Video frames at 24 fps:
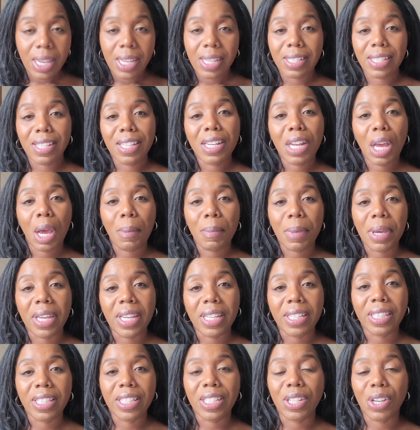Then I
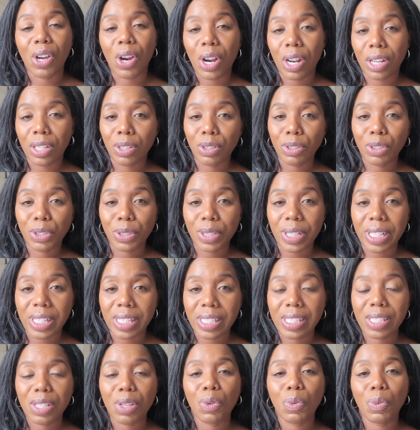made the Arlo
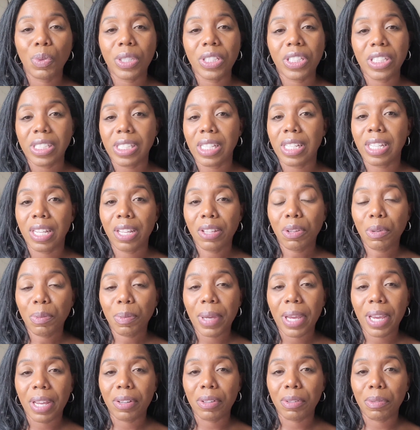dress, which is another
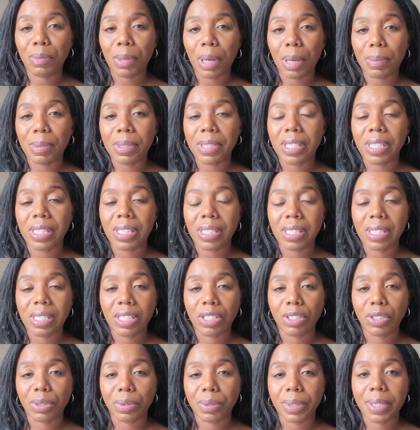pattern by Petite
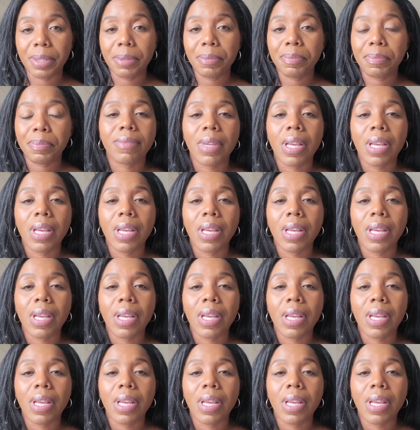Stitchery.